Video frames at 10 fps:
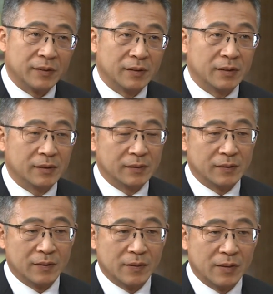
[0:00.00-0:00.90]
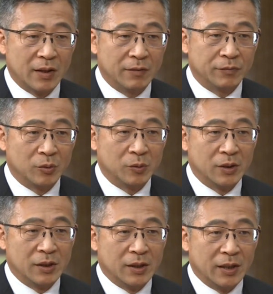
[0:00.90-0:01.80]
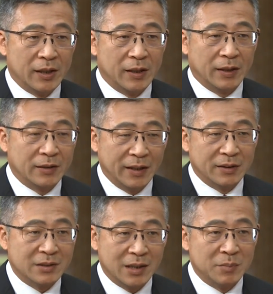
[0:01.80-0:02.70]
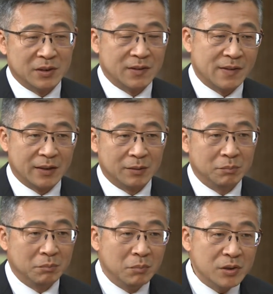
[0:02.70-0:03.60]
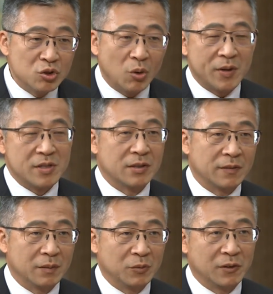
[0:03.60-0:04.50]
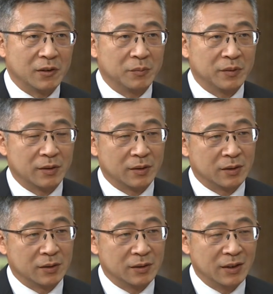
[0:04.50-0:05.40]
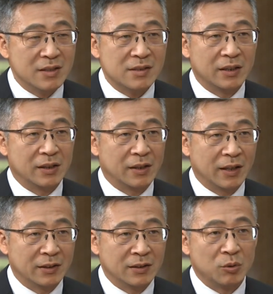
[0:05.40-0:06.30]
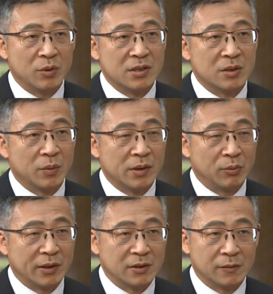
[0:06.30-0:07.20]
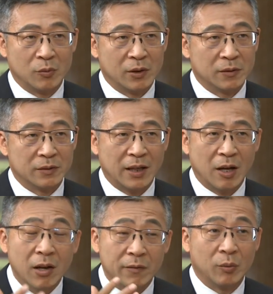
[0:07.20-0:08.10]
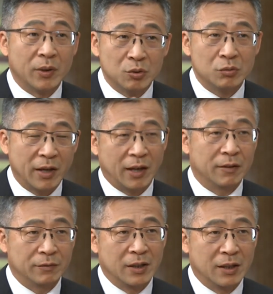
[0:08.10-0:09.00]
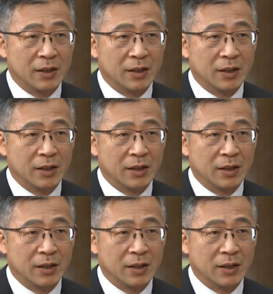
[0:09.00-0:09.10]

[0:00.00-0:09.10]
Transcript: Uh, therefore, uh, the understatement is that the majority of the Muslims uh, could easily get integrated with the rest of the world. However, we do have uh,